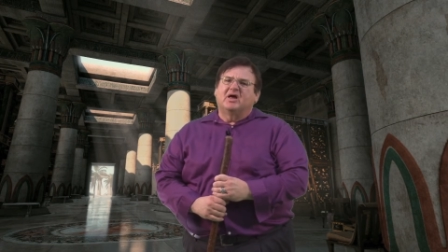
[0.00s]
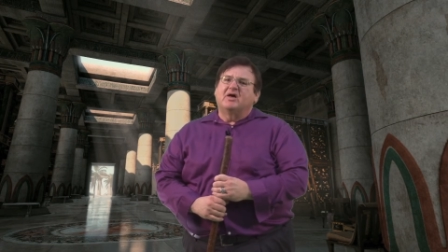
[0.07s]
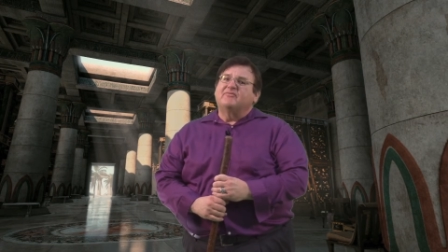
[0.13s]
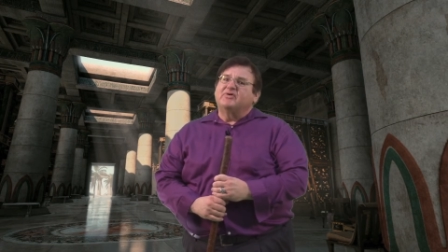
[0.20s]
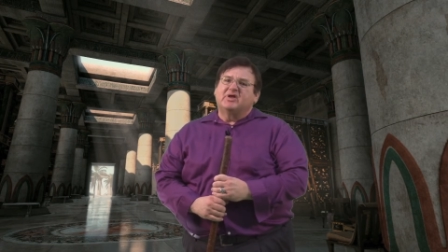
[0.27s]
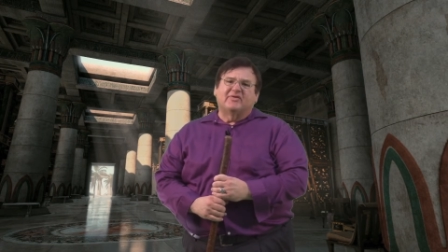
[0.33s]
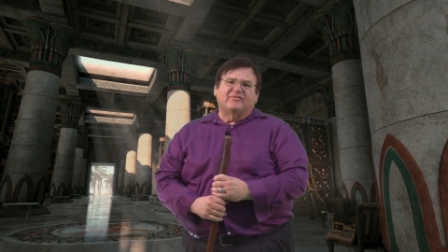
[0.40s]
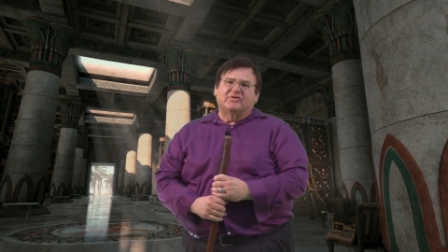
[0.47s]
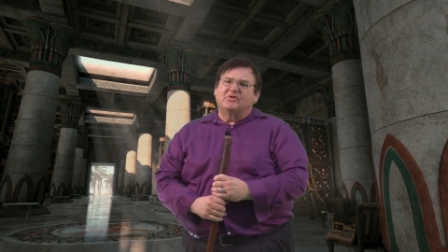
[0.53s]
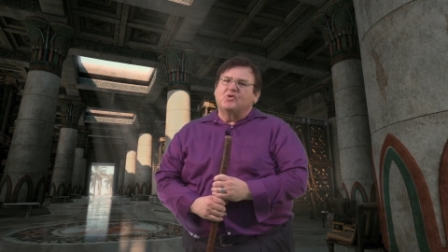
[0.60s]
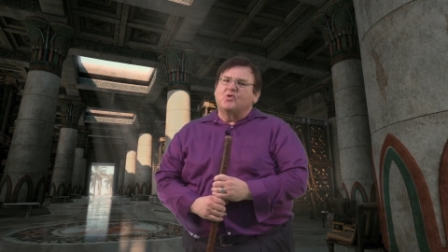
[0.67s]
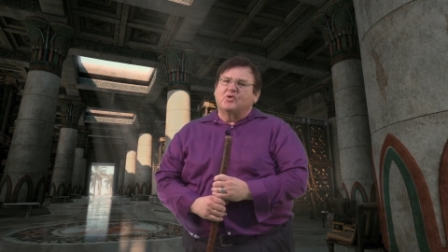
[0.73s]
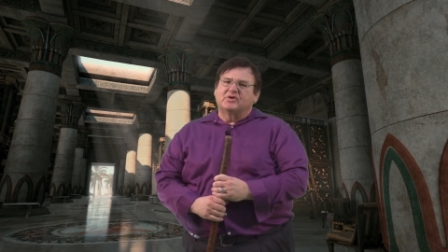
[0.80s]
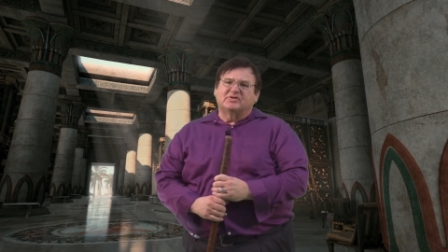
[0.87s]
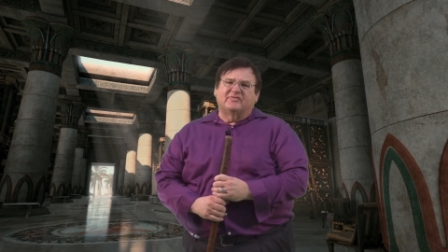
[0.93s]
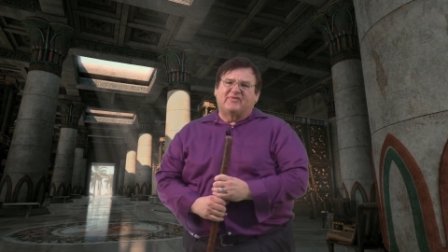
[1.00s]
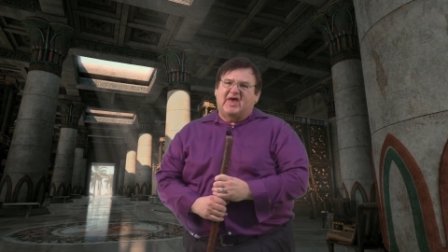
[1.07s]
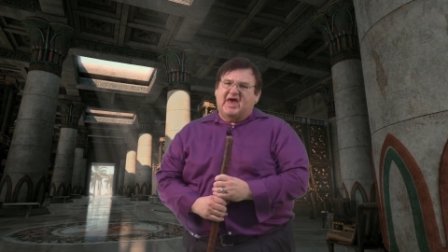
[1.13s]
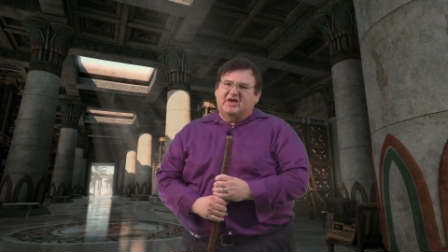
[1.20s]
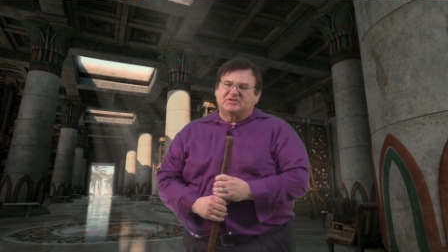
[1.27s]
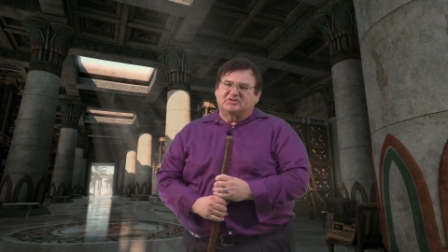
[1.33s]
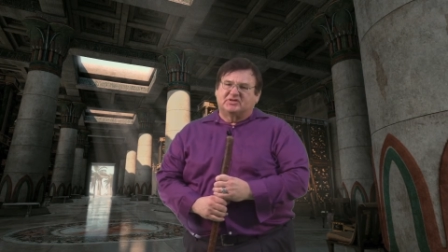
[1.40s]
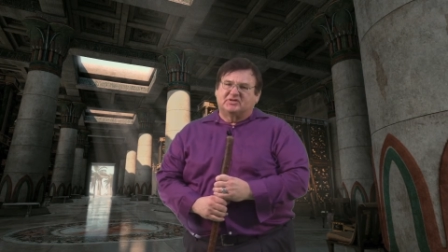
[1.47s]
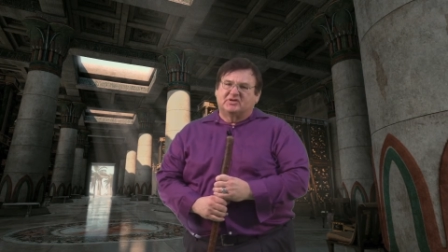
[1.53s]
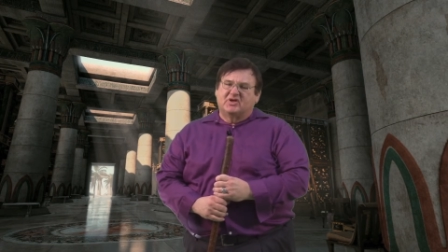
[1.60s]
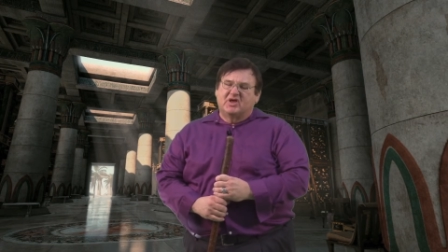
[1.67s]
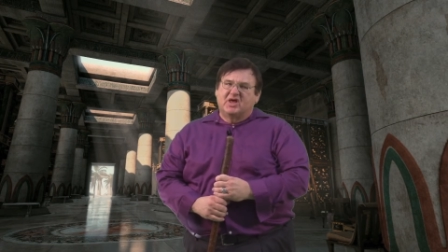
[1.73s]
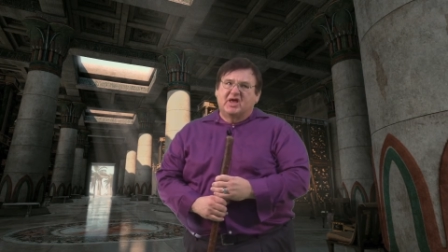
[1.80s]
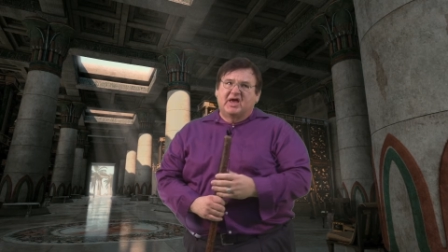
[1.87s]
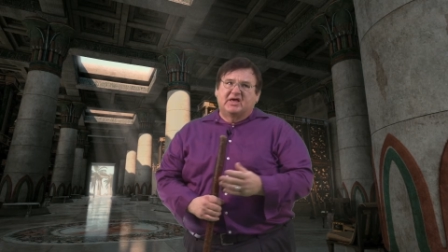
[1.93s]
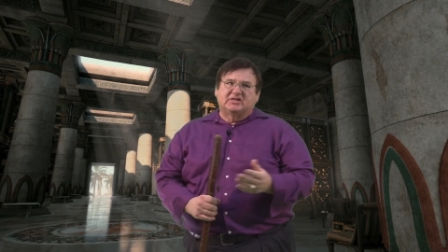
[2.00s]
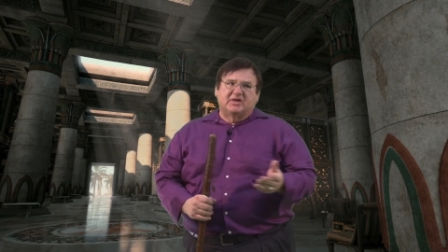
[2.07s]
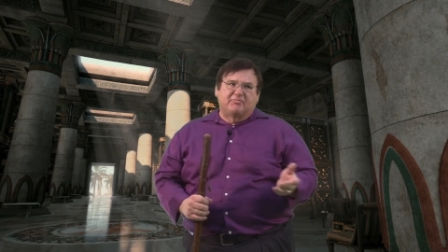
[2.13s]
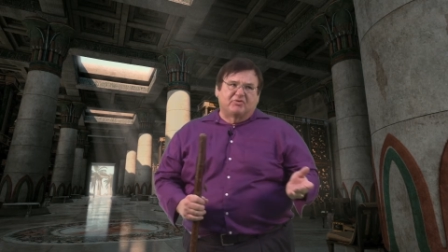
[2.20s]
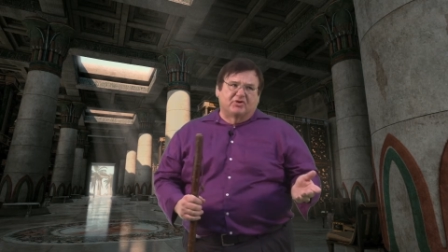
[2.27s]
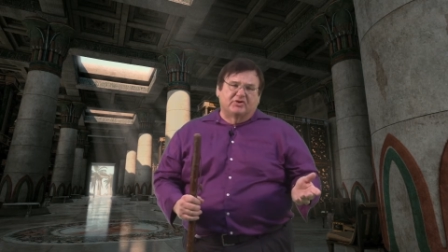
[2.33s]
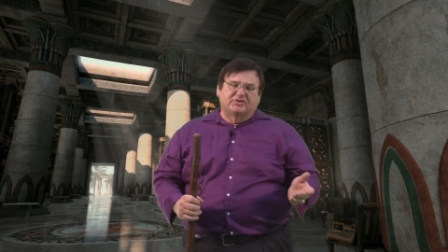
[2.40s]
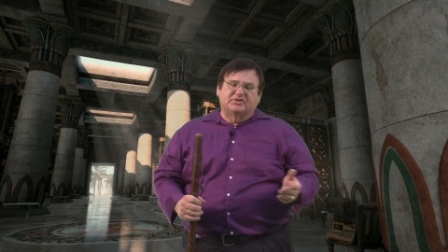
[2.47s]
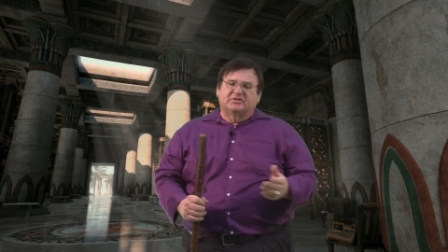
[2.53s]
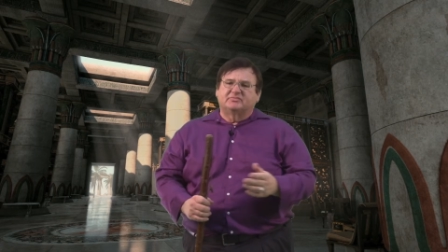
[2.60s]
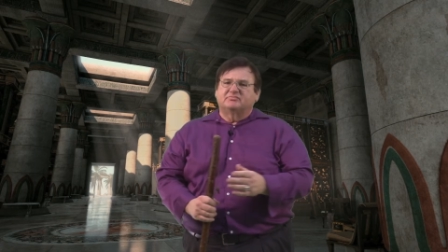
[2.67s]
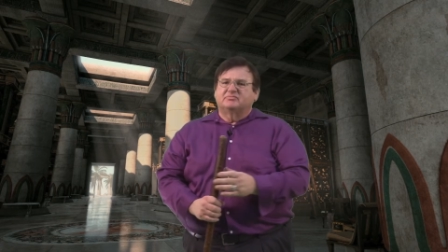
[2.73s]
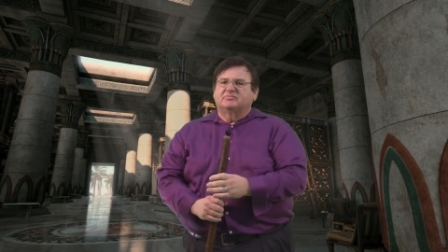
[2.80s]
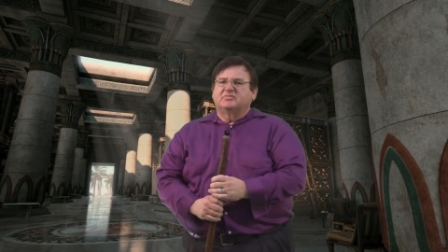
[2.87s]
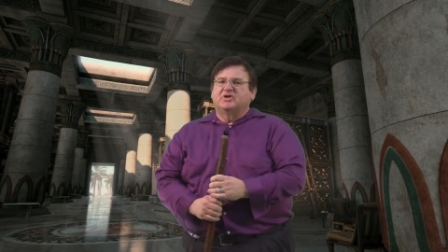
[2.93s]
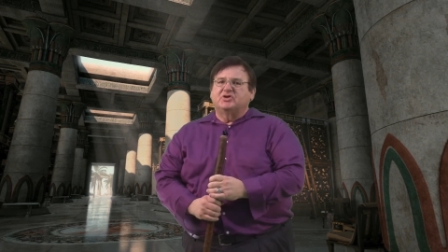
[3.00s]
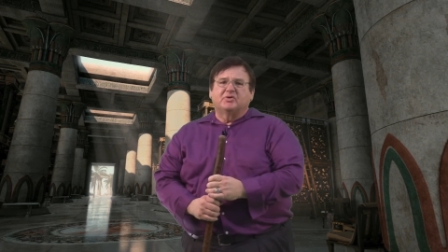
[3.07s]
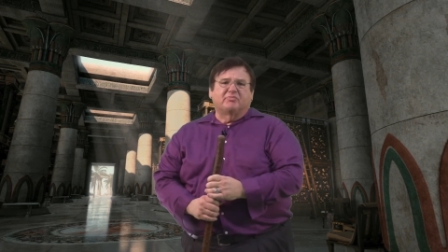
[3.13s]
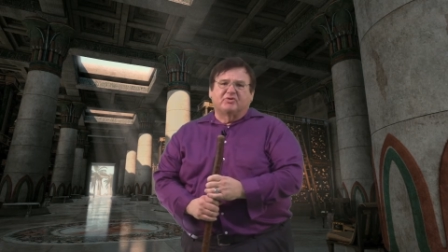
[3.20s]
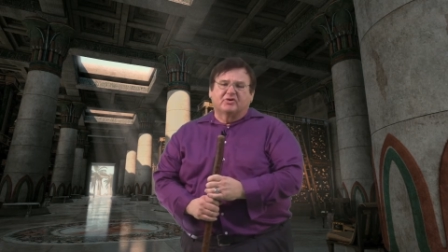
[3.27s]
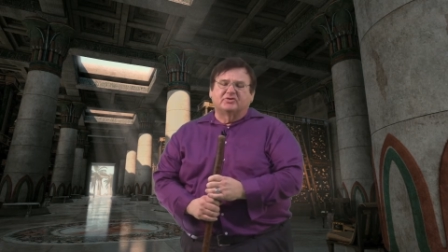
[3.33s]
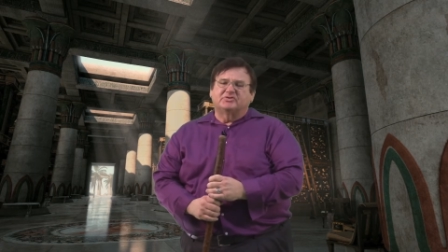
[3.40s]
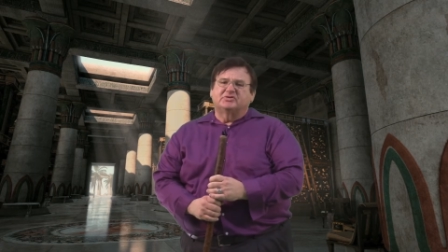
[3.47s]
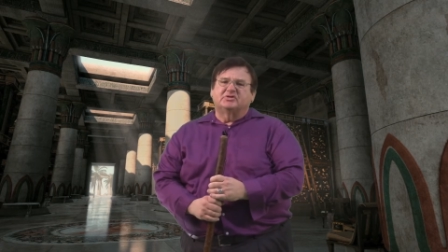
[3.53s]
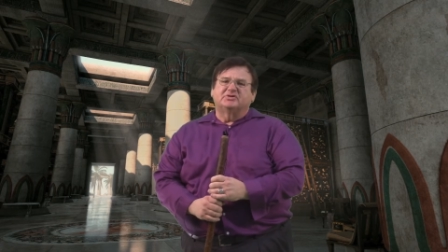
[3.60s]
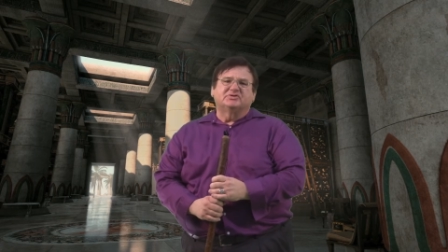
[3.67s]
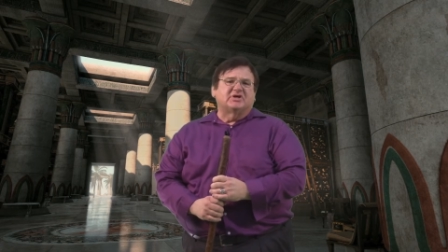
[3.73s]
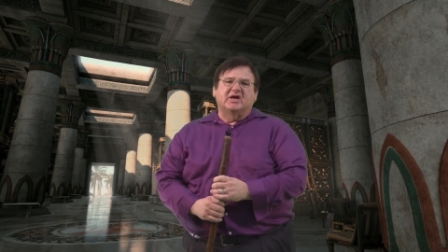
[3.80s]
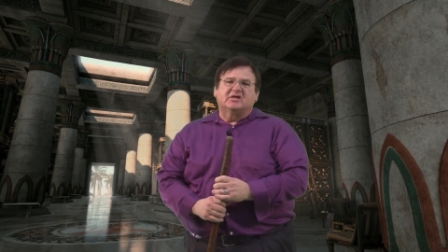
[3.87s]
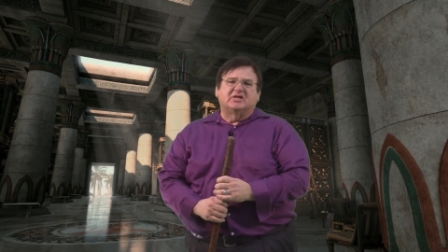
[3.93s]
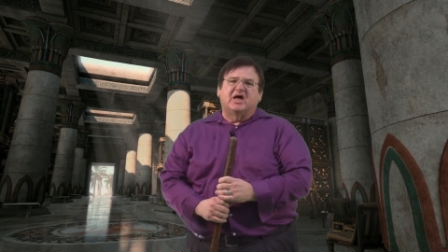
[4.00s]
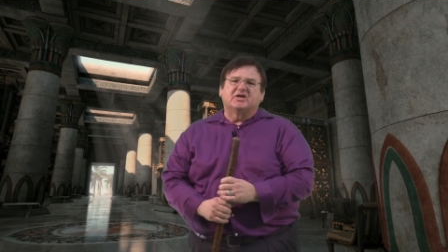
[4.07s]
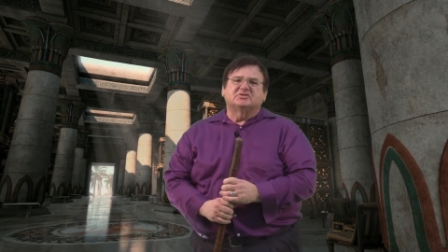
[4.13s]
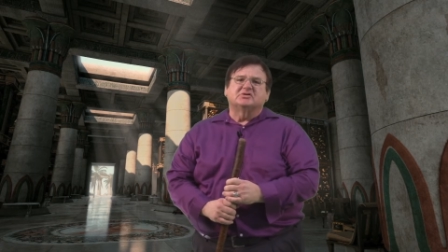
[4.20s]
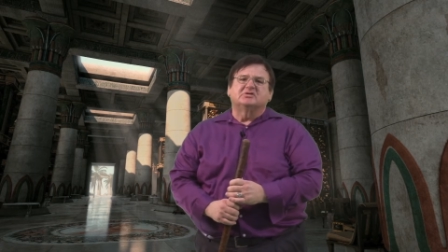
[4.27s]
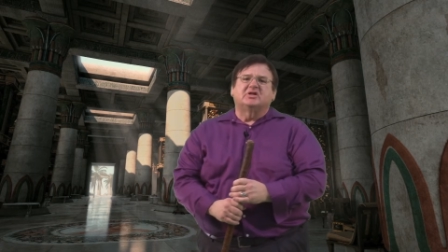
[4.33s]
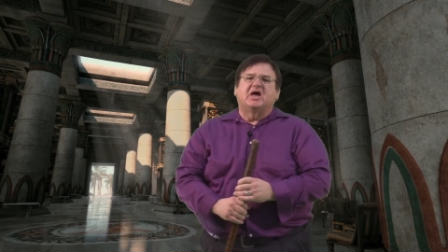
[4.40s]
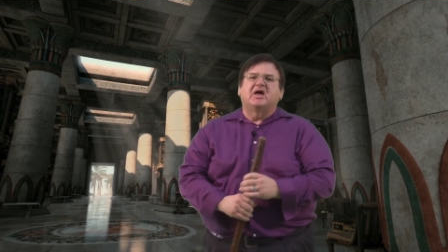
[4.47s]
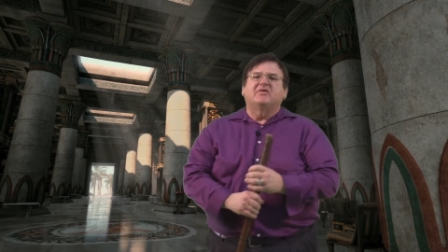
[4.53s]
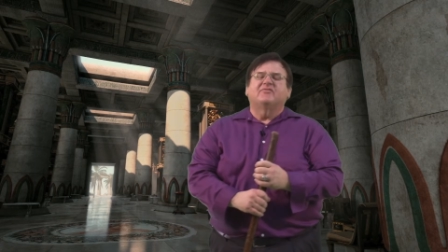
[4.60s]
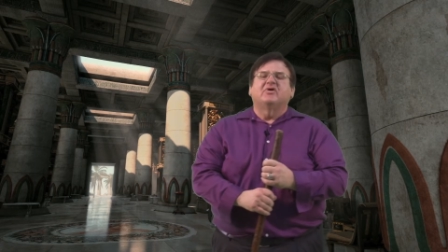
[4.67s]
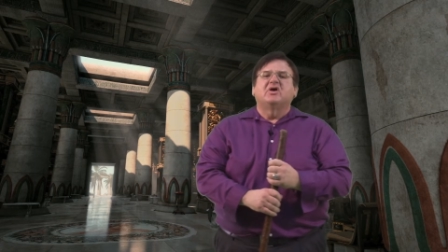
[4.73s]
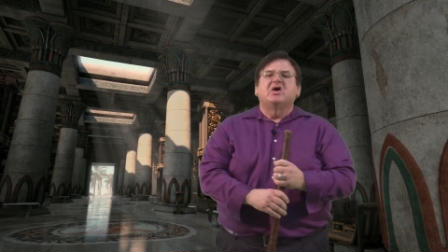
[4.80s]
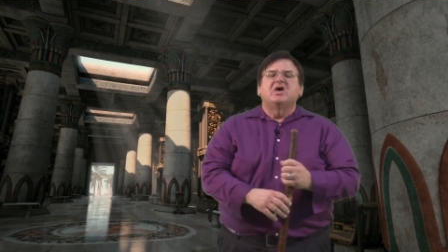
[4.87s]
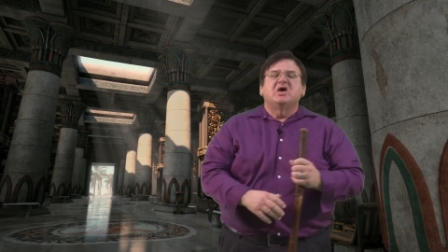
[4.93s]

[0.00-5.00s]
of a given course of action as a person in your personal psychological life,